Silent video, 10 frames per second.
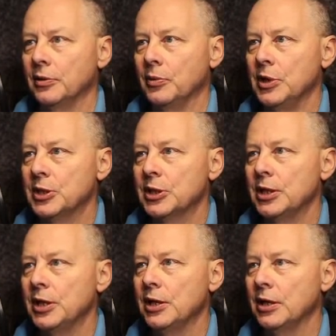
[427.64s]
We
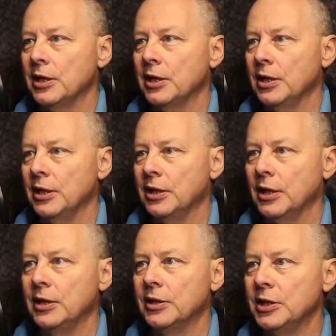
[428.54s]
see
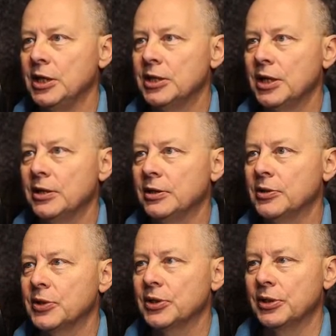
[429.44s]
in the
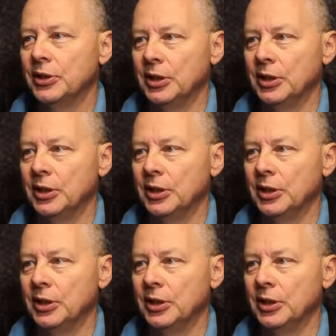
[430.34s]
details